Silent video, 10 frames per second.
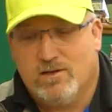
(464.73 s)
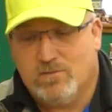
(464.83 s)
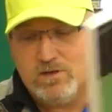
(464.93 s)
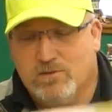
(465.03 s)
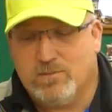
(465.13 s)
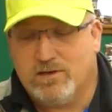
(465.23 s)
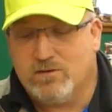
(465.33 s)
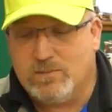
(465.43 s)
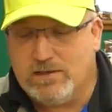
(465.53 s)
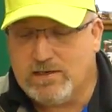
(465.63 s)
but you
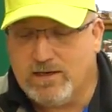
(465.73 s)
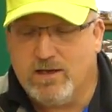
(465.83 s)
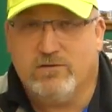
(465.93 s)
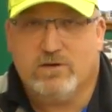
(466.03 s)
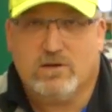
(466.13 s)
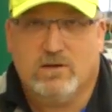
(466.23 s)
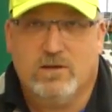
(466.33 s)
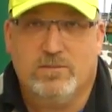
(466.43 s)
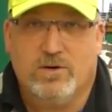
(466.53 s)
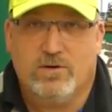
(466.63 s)
better be kind of a
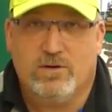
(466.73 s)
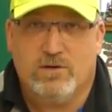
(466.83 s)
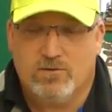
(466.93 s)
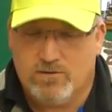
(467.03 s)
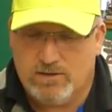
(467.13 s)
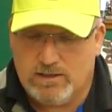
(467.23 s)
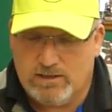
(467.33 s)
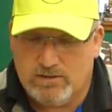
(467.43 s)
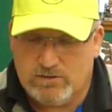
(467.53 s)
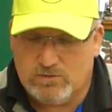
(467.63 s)
club nerd in order to
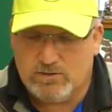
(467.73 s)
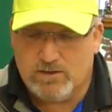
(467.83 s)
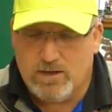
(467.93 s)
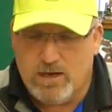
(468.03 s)
get into it.